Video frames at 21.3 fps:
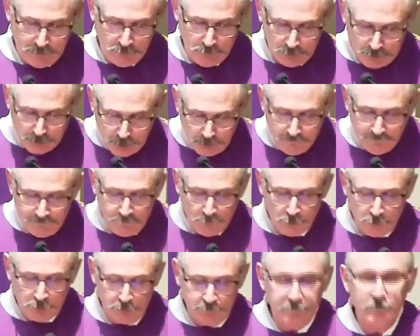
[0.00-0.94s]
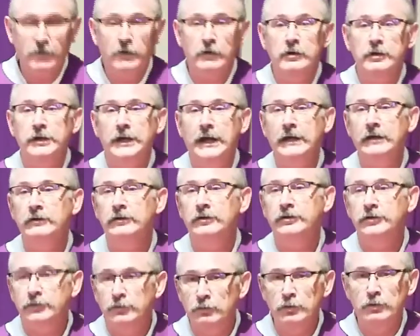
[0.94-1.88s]
will come forward for their second
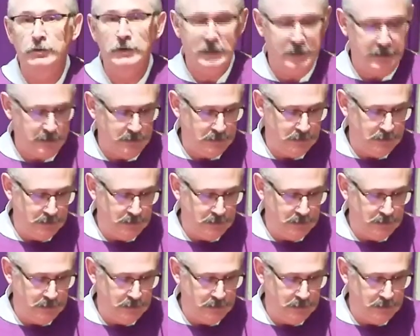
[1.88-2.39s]
scrutiny.